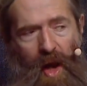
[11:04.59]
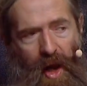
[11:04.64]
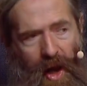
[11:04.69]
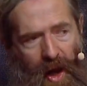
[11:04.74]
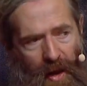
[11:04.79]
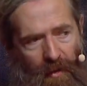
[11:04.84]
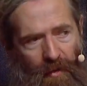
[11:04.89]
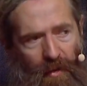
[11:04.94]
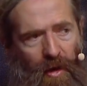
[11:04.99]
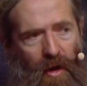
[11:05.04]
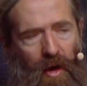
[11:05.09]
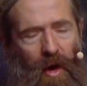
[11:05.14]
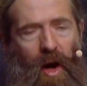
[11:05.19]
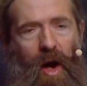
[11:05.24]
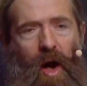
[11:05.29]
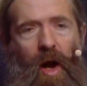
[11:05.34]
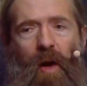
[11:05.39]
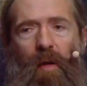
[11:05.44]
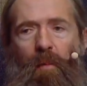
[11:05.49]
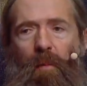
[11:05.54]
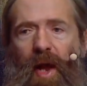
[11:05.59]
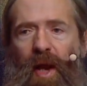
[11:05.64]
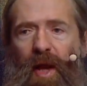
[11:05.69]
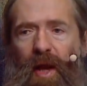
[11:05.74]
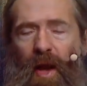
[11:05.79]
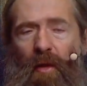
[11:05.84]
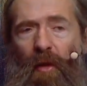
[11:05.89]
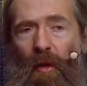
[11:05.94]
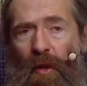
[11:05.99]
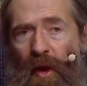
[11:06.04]
And there are many
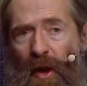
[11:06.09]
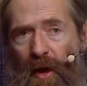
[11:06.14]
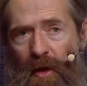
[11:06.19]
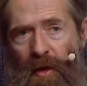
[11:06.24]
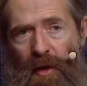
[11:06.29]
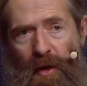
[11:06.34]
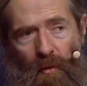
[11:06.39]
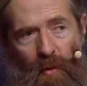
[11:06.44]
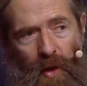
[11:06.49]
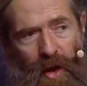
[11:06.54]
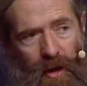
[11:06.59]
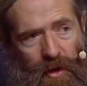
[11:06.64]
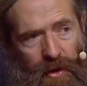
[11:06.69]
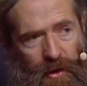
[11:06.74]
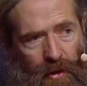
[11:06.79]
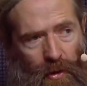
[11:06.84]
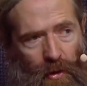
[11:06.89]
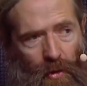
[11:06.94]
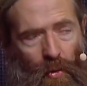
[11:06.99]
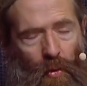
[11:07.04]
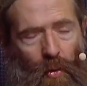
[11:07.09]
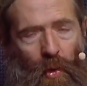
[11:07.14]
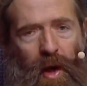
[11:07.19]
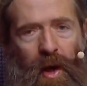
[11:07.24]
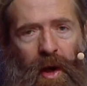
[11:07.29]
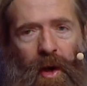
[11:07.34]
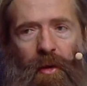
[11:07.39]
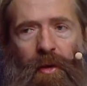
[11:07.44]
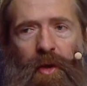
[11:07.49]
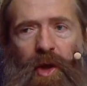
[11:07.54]
other things that we can do
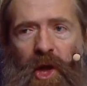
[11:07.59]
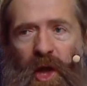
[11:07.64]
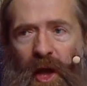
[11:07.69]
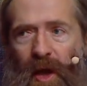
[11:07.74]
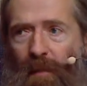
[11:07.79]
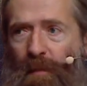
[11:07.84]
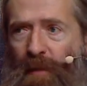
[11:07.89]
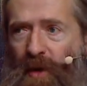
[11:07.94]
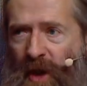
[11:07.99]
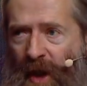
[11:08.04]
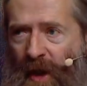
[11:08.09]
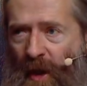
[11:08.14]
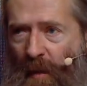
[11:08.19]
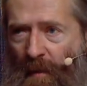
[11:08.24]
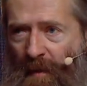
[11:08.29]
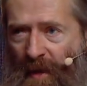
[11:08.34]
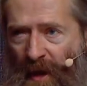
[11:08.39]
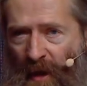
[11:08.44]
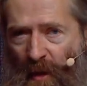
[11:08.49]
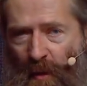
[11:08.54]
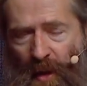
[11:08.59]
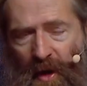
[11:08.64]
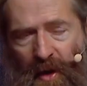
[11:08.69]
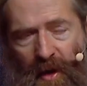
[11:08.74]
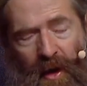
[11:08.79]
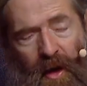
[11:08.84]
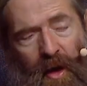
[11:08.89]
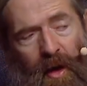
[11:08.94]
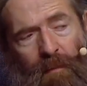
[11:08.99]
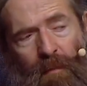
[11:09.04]
with cheap genome
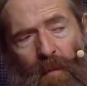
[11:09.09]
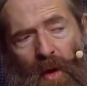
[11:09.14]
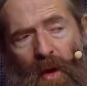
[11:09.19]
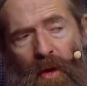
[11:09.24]
sequencing